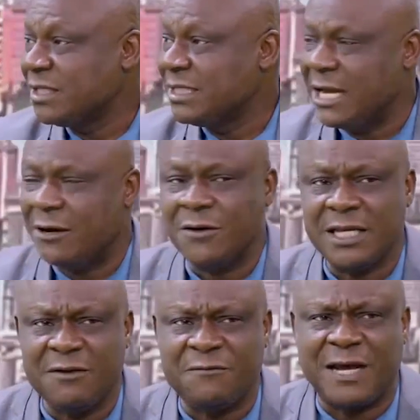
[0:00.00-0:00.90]
Now,
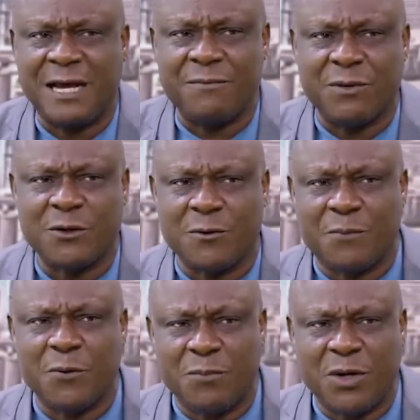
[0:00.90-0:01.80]
if I'm going to
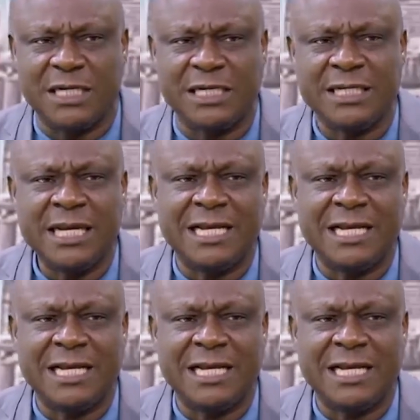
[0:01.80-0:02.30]
put money